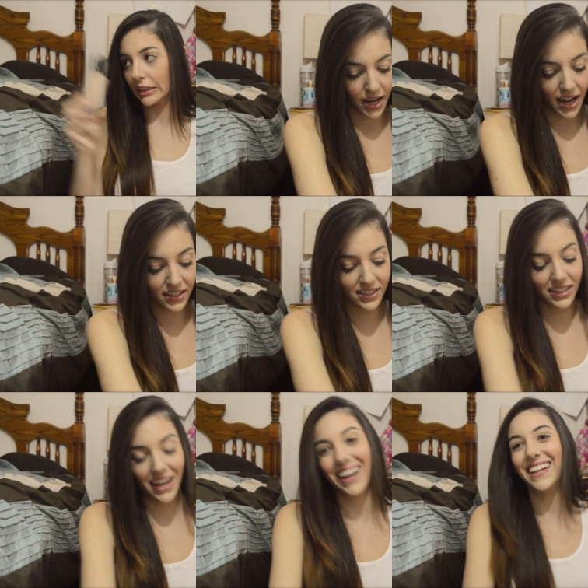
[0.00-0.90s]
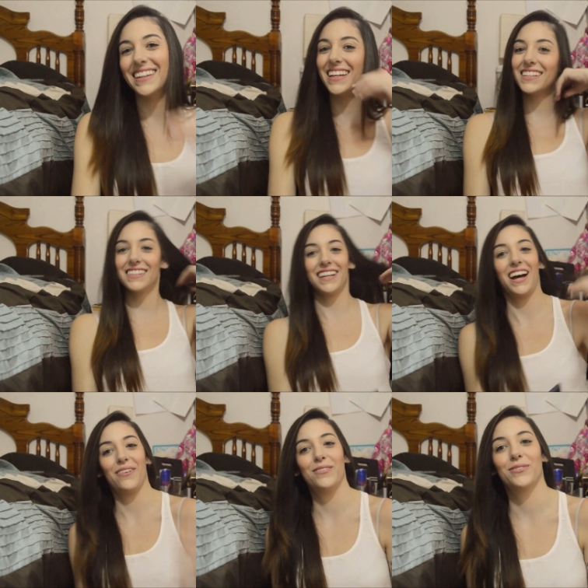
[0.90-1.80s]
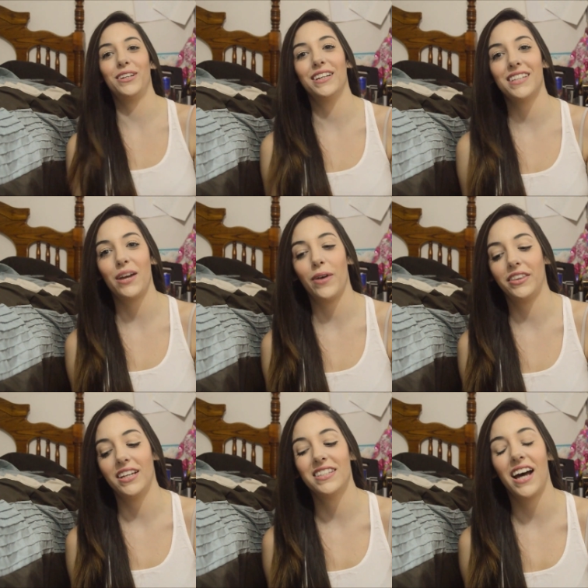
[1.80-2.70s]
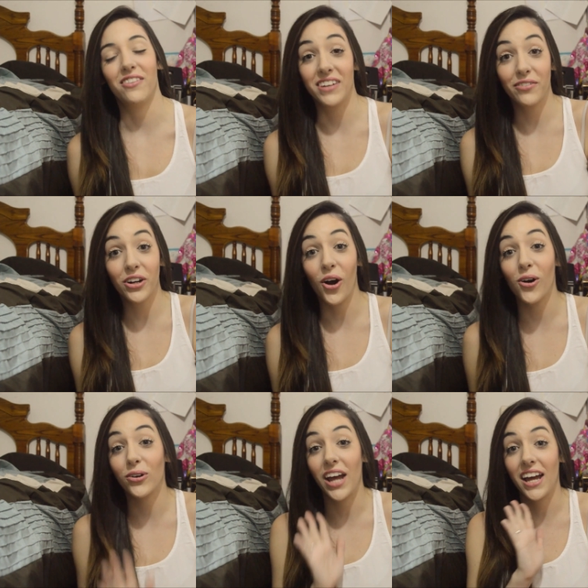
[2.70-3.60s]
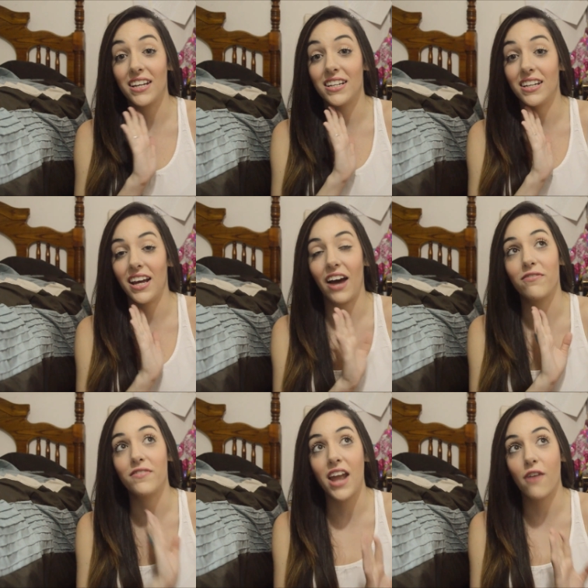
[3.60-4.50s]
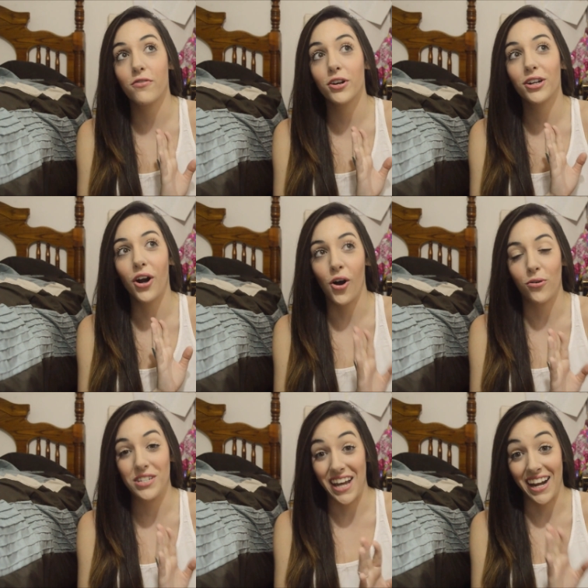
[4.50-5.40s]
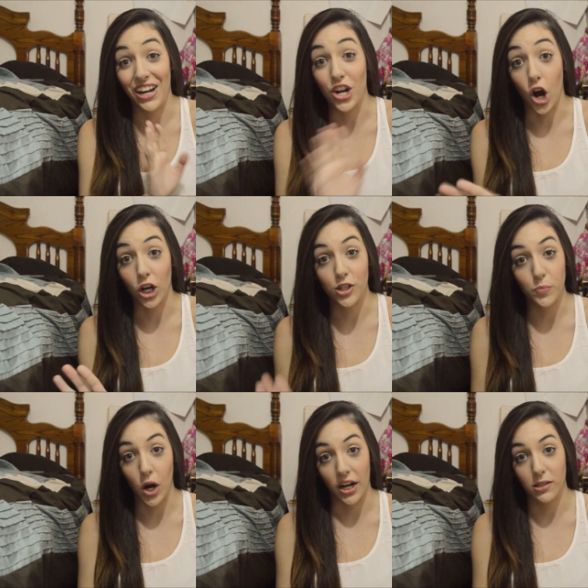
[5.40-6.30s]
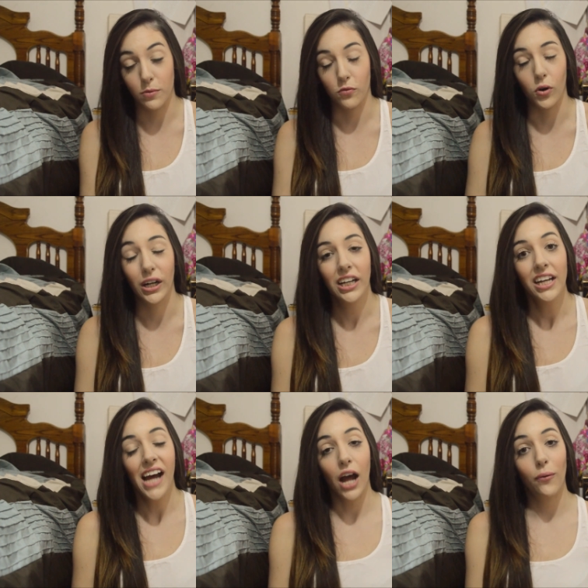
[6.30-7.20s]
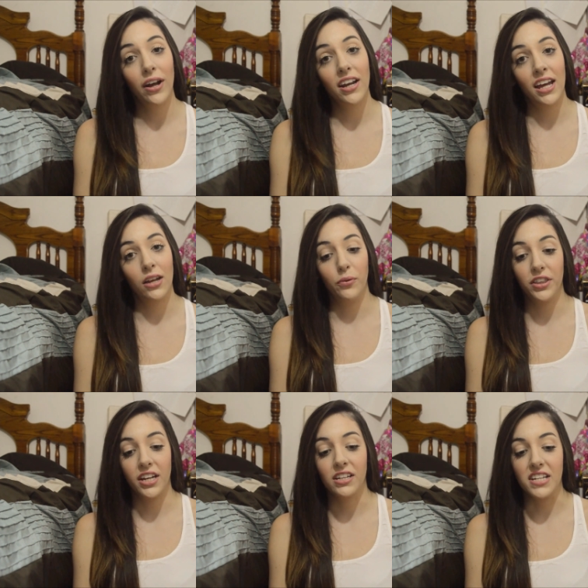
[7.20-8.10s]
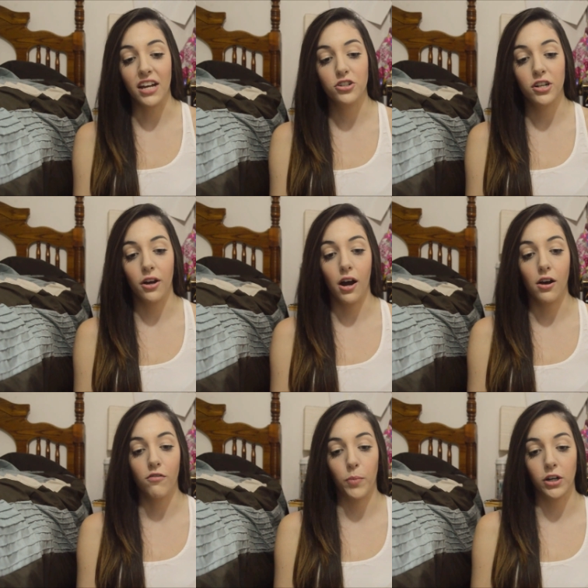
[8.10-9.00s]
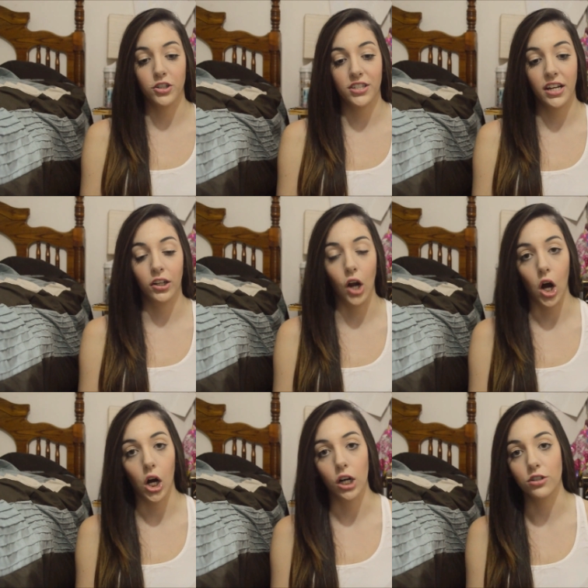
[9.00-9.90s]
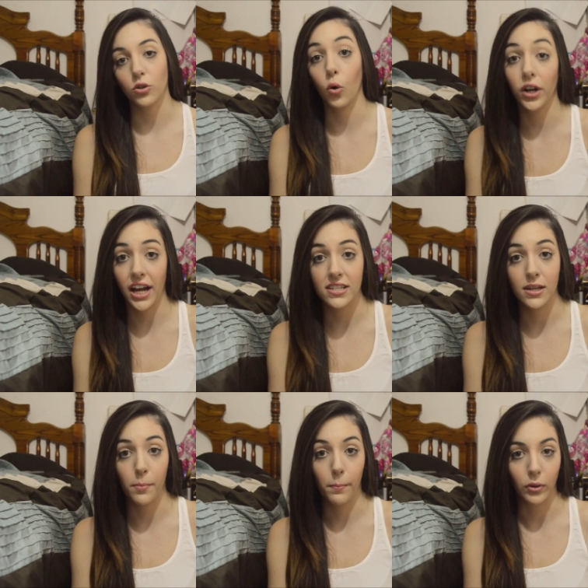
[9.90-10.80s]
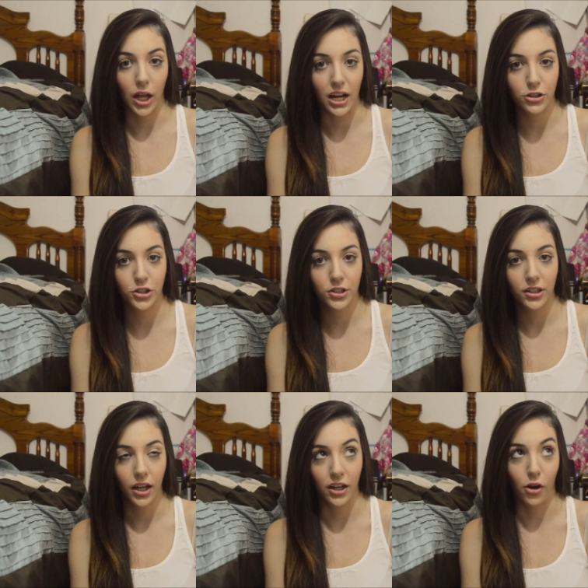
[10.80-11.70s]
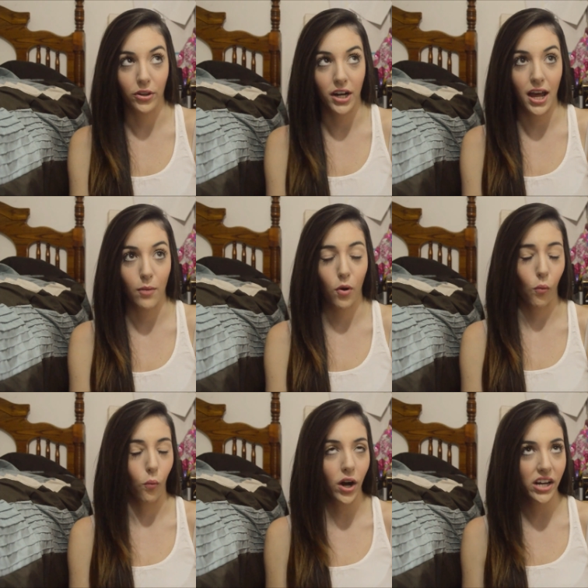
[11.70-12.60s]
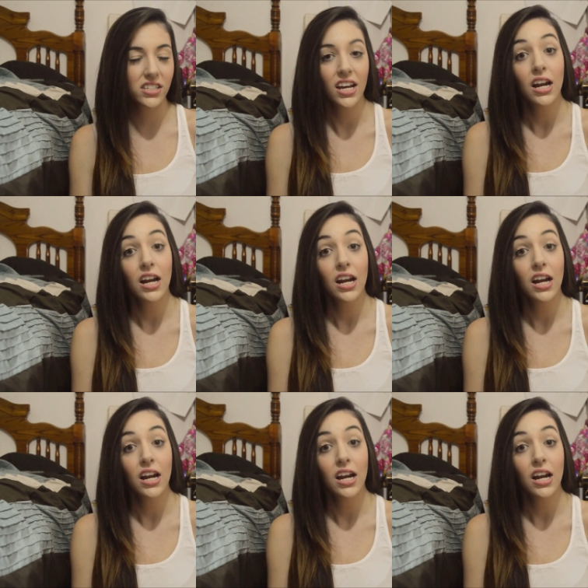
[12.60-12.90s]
Next this, I was really excited about this. I've never owned and I've never owned any NARS products before. I went in with the intention of purchasing NARS Orgasm Blush. I know the name, what?